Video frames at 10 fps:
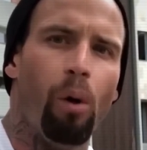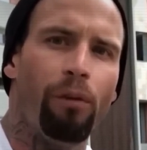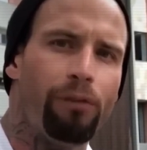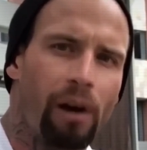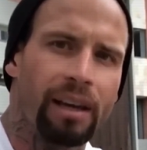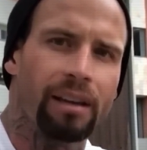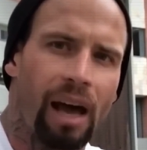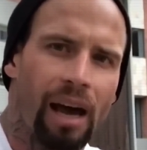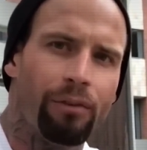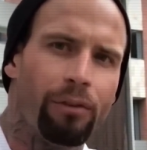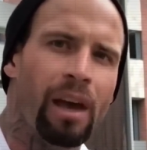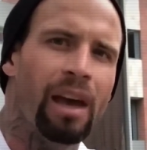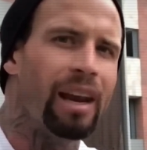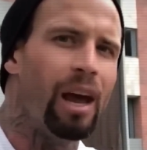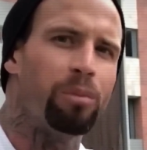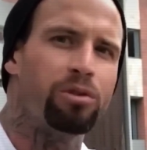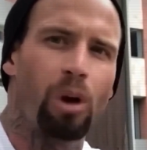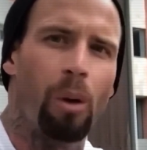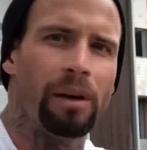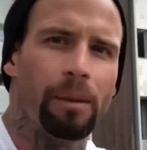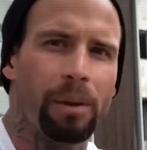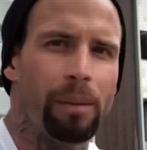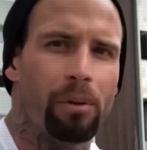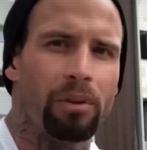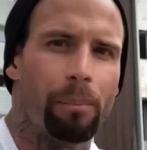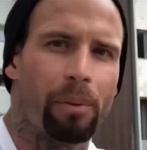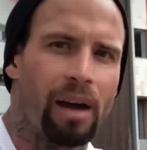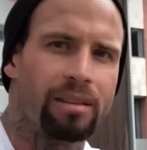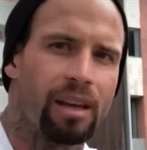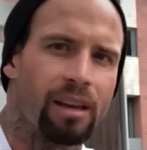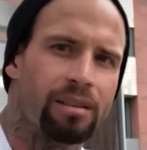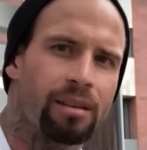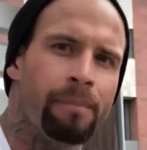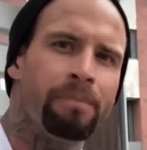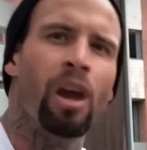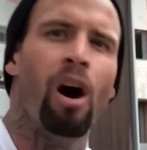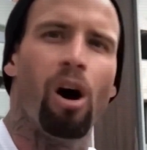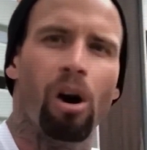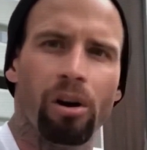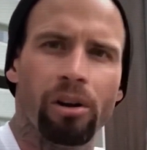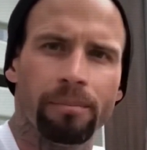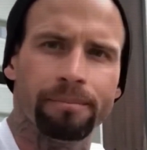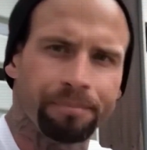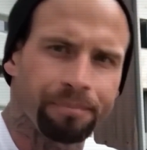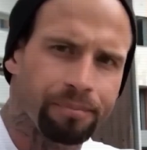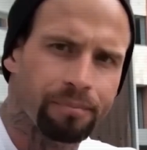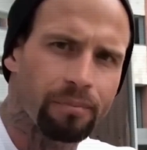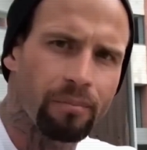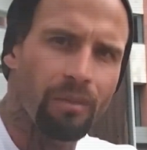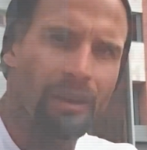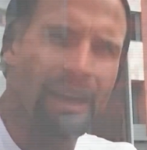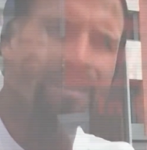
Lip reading: to escape their 9-to-5 jobs. They saw Wes as someone who turned his